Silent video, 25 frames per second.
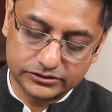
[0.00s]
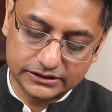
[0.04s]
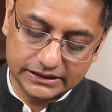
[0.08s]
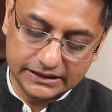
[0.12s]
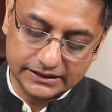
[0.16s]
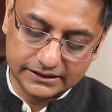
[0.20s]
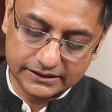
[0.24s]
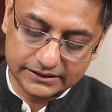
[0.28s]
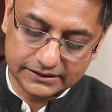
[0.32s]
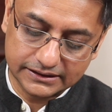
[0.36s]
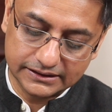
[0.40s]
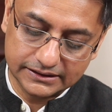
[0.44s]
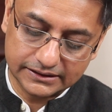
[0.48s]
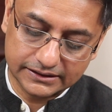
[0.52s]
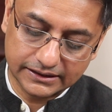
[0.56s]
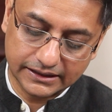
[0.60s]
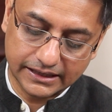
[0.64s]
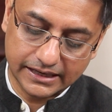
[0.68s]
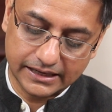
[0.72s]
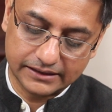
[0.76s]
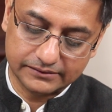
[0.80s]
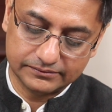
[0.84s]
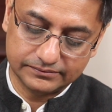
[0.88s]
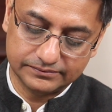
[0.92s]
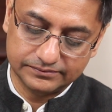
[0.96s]
read it here
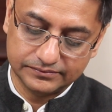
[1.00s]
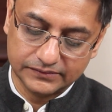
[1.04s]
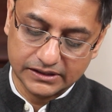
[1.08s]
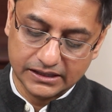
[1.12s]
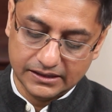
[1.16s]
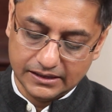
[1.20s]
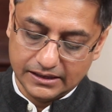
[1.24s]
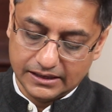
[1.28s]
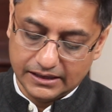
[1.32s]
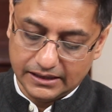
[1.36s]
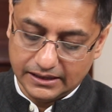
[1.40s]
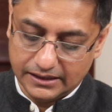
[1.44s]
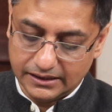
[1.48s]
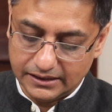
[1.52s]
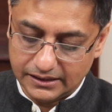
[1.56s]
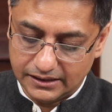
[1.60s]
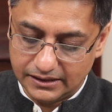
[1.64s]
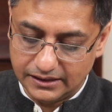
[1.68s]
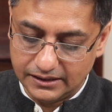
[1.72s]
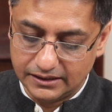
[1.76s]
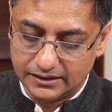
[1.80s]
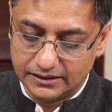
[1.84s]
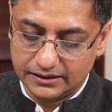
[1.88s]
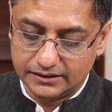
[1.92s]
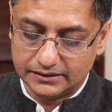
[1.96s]
again.
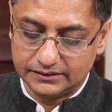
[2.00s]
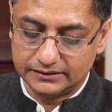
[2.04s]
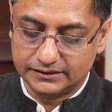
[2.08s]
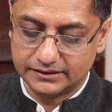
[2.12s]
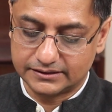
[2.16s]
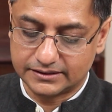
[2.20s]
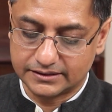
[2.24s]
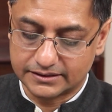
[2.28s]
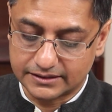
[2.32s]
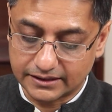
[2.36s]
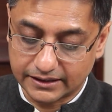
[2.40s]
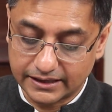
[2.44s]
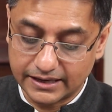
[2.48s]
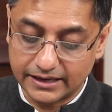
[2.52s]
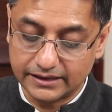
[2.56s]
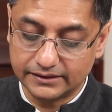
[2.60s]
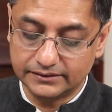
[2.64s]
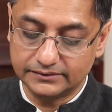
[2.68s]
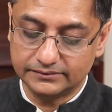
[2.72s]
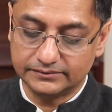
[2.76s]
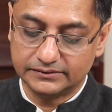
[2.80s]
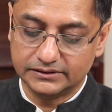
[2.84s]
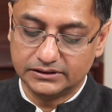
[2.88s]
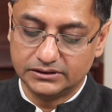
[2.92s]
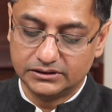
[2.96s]
This is
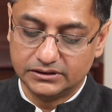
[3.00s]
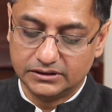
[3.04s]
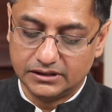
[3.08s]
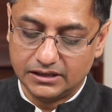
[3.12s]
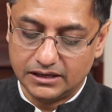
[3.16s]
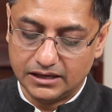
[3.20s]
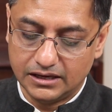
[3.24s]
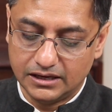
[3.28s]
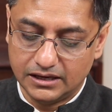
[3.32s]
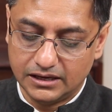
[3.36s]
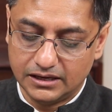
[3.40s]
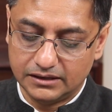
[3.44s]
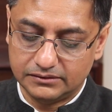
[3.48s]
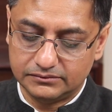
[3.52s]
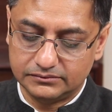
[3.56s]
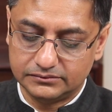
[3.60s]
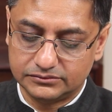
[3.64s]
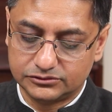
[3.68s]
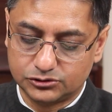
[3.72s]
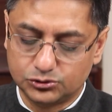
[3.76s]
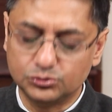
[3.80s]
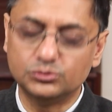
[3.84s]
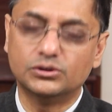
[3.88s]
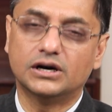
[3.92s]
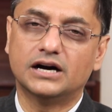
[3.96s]
again,
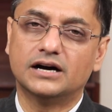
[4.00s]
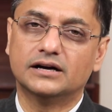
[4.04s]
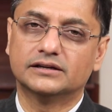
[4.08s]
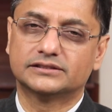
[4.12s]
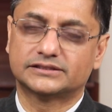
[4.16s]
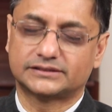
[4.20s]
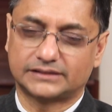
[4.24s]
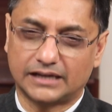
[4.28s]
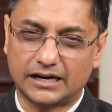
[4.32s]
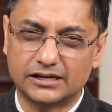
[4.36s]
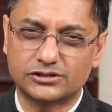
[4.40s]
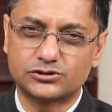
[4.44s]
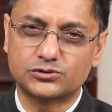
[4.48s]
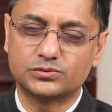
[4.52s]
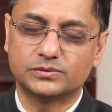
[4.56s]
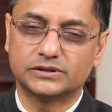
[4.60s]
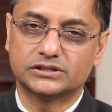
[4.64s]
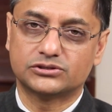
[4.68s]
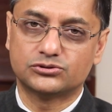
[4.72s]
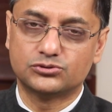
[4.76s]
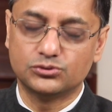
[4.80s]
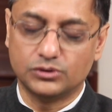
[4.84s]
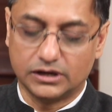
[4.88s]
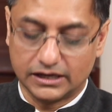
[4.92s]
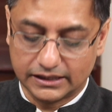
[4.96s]
starts
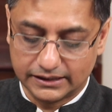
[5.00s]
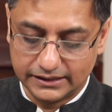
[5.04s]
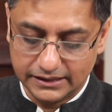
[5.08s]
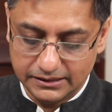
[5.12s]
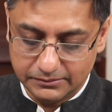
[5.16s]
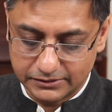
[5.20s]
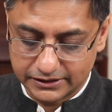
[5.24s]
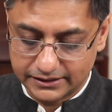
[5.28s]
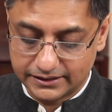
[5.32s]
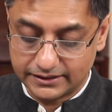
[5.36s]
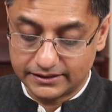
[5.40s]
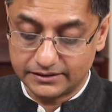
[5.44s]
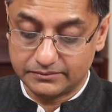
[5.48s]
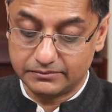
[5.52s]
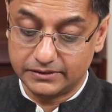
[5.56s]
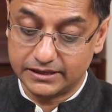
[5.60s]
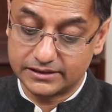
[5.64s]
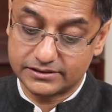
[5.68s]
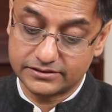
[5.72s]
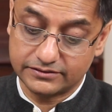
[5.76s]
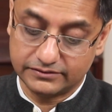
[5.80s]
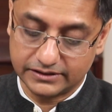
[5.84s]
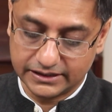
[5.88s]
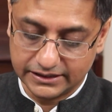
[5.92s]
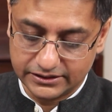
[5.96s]
with to Agni, but then it
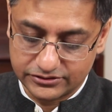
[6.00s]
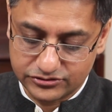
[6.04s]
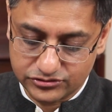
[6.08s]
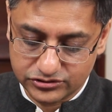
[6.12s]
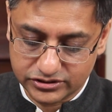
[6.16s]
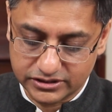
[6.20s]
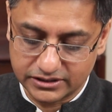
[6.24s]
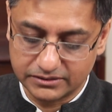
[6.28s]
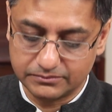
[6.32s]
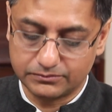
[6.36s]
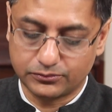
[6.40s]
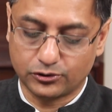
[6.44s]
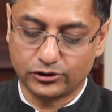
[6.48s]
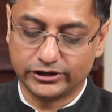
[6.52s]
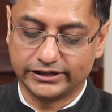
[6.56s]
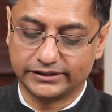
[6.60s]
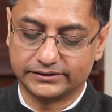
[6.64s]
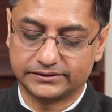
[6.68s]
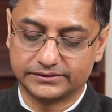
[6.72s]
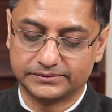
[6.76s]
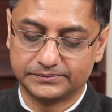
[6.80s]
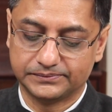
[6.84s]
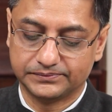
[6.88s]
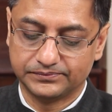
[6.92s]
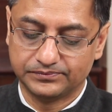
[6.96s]
makes a very interesting
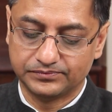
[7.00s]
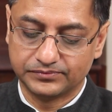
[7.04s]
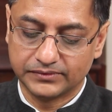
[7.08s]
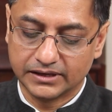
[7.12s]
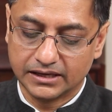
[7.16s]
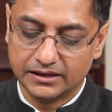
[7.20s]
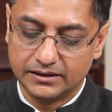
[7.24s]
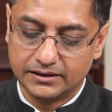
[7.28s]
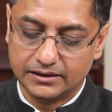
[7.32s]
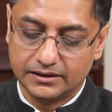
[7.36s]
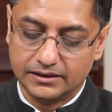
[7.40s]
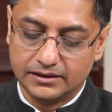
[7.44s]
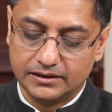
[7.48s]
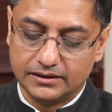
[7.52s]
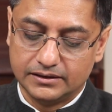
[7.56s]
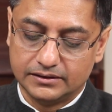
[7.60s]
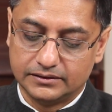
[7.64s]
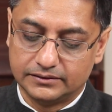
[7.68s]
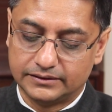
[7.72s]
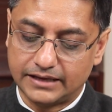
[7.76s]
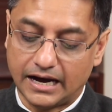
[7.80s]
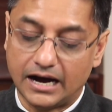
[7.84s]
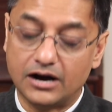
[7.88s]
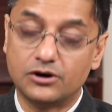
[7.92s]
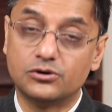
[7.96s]
point.
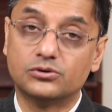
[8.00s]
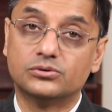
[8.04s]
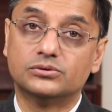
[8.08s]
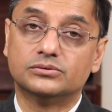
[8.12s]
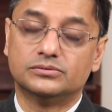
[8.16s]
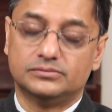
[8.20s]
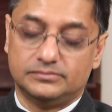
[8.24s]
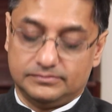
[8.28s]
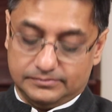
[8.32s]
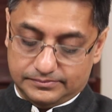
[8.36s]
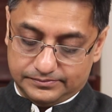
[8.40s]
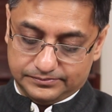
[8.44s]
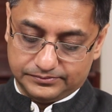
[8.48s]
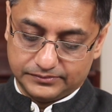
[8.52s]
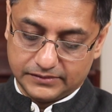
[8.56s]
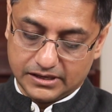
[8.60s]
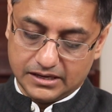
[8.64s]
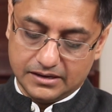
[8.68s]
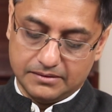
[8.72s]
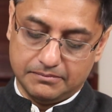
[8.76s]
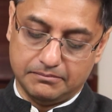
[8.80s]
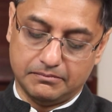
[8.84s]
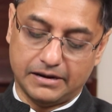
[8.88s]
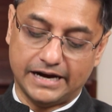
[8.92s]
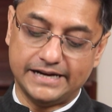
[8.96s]
Thou,
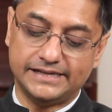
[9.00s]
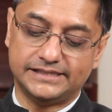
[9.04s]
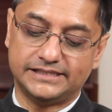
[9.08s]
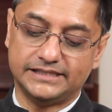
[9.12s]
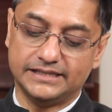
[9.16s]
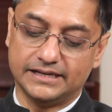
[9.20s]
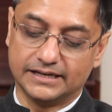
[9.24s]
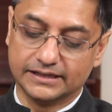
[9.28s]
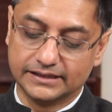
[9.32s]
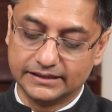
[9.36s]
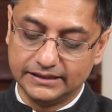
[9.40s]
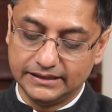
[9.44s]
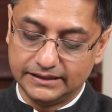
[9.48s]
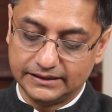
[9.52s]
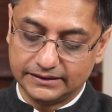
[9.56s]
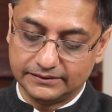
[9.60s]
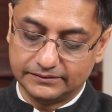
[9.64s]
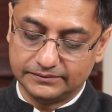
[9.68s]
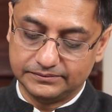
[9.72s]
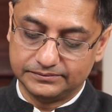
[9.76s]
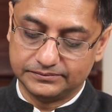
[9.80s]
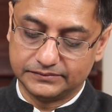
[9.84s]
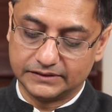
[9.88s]
mighty Agni,